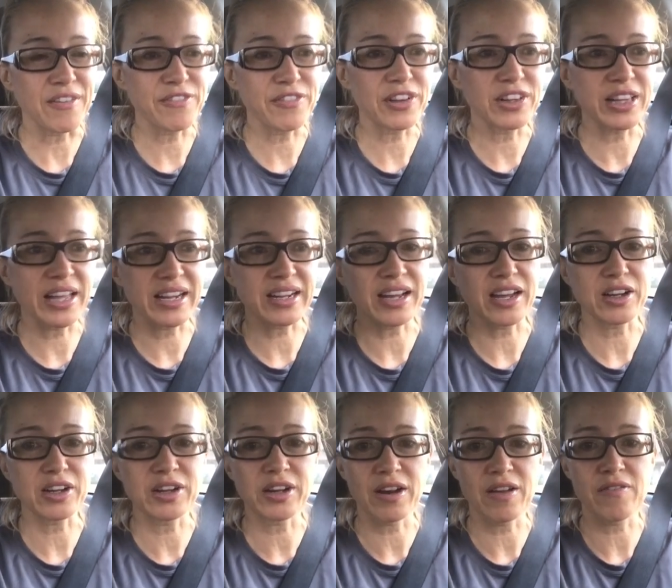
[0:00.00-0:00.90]
I feel like I
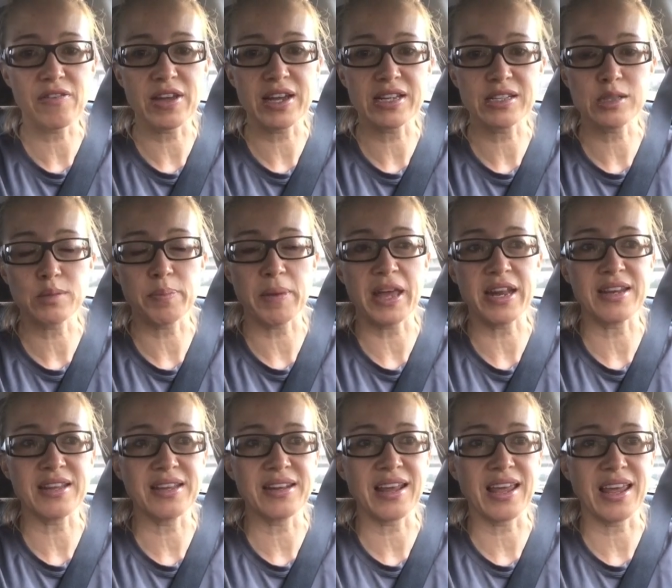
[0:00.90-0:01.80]
could have
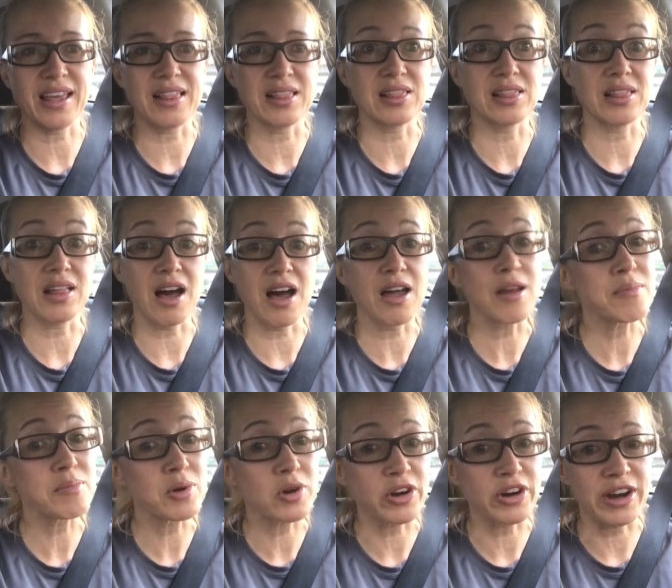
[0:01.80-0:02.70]
expended a lot
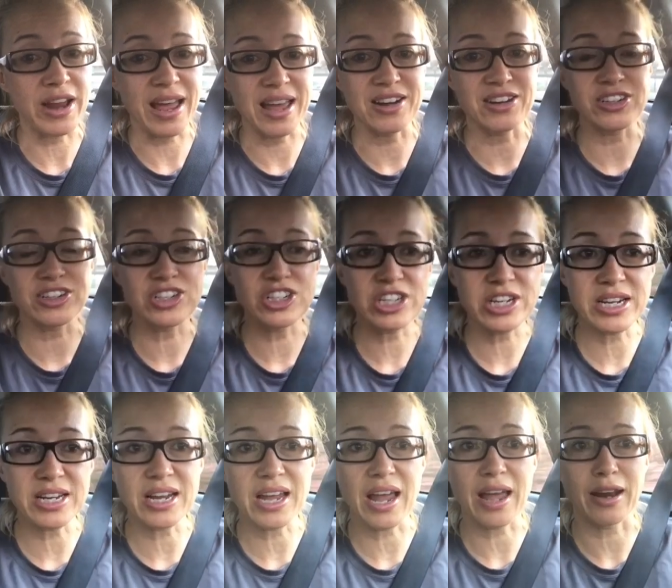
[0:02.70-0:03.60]
more
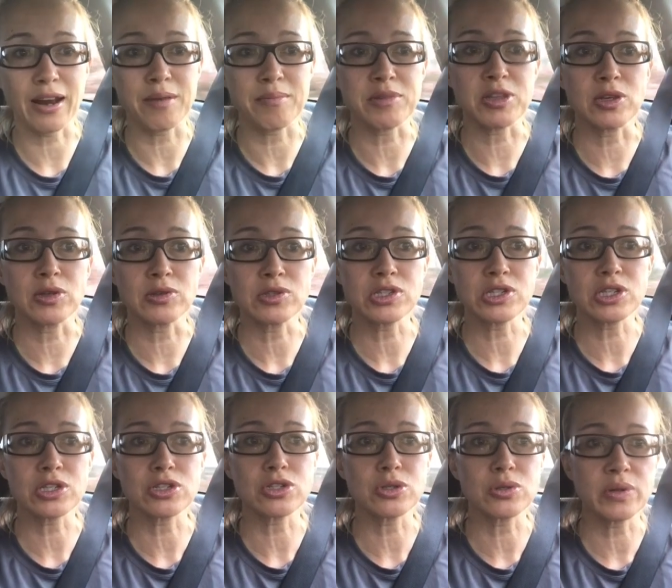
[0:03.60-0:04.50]
energy, and I'm used
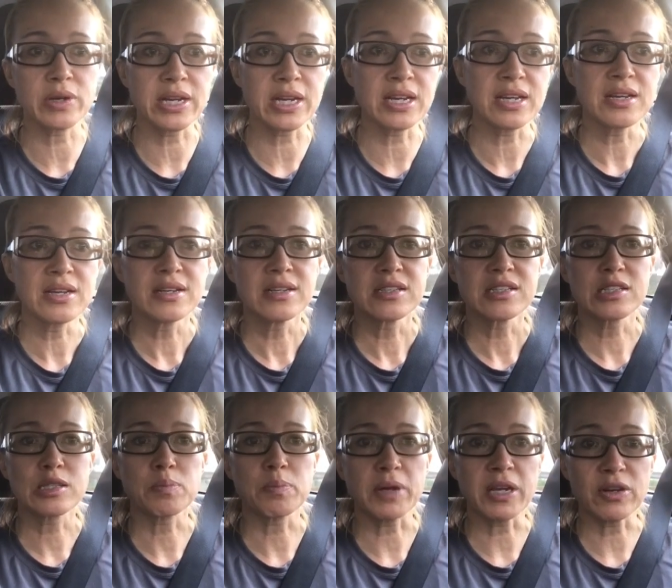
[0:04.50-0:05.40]
to doing
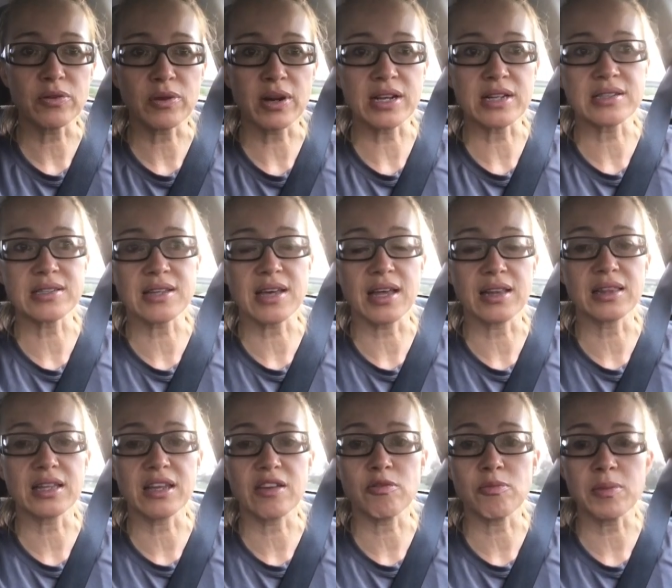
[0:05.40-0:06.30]
speed runs
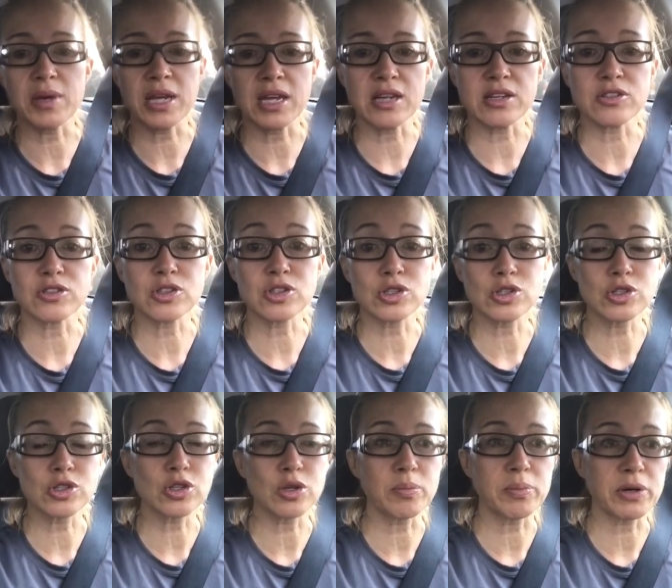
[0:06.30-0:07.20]
that leave me
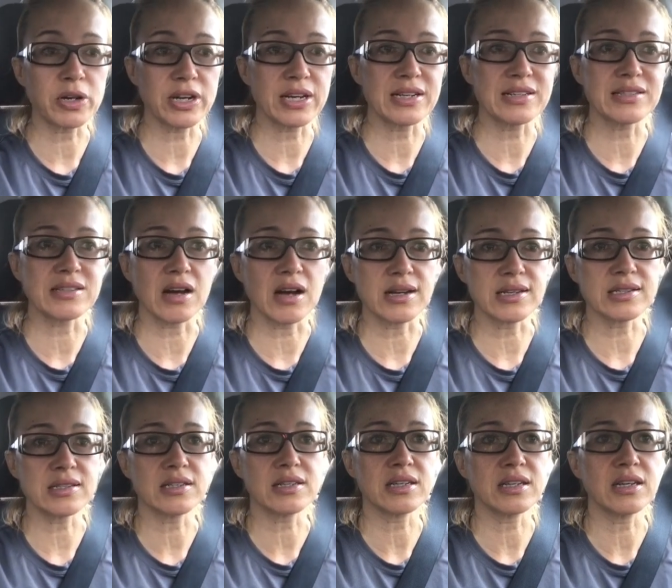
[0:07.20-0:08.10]
super
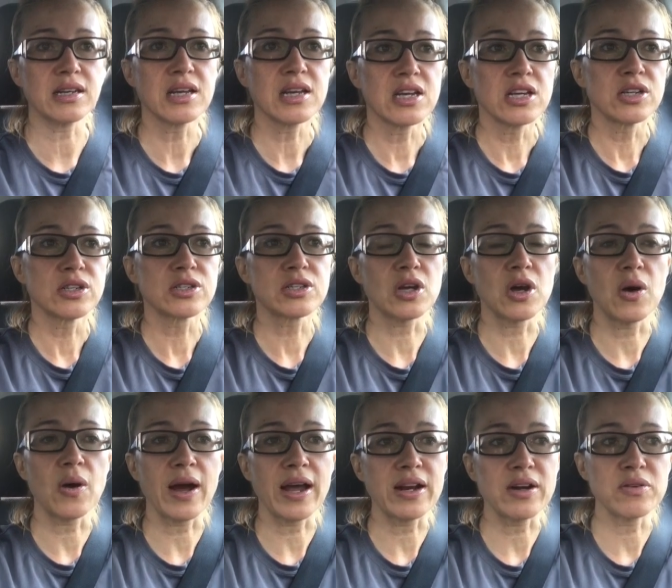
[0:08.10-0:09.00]
exhausted. So
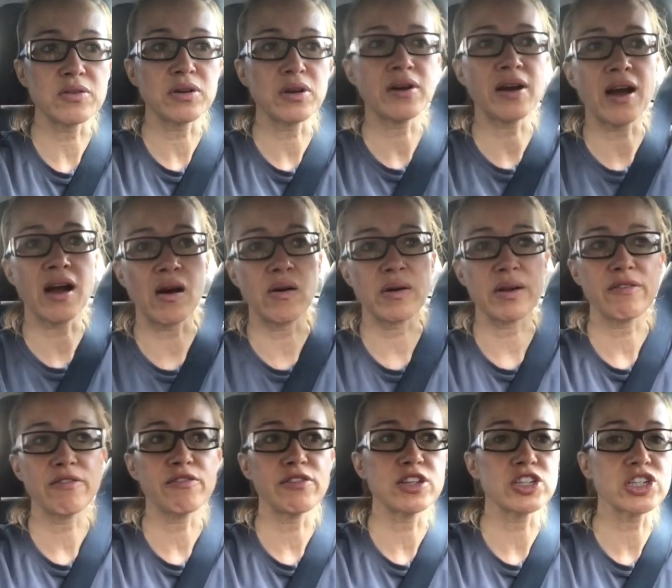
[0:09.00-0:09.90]
I don't know how
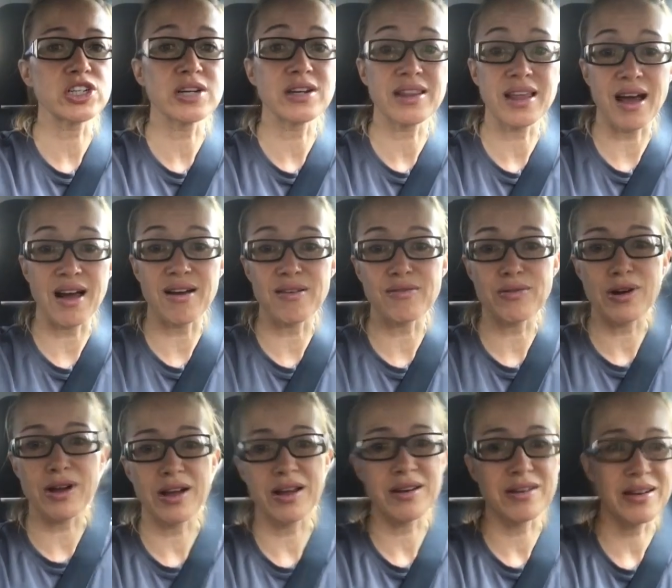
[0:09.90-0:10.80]
efficient that
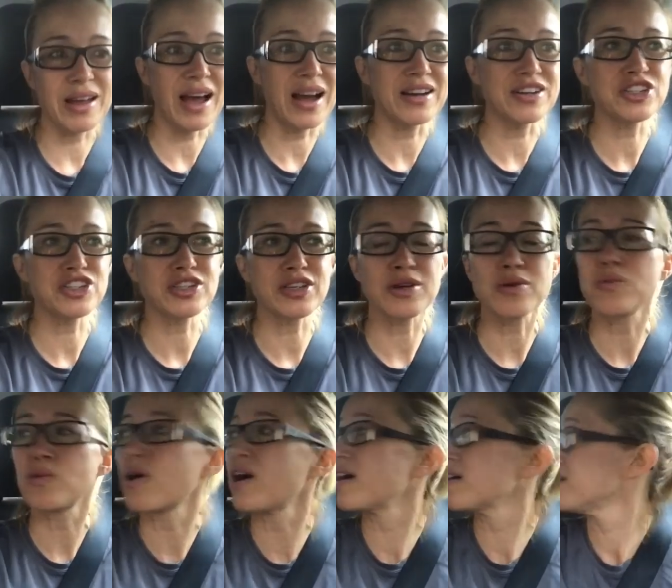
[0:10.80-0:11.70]
run actually
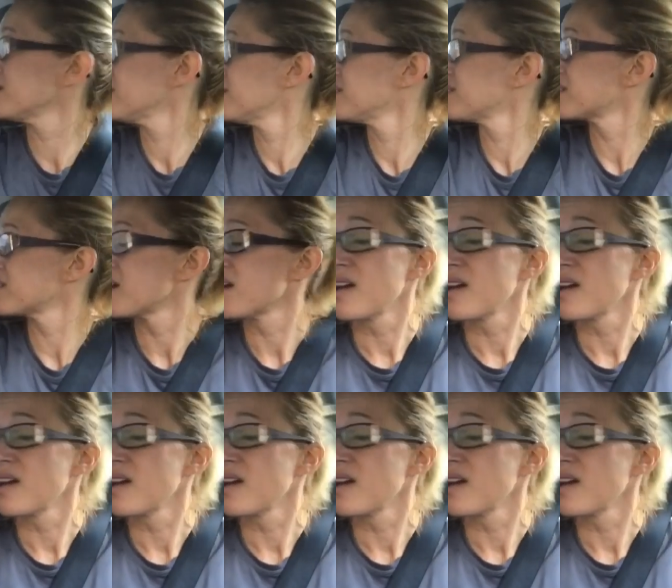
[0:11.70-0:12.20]
was,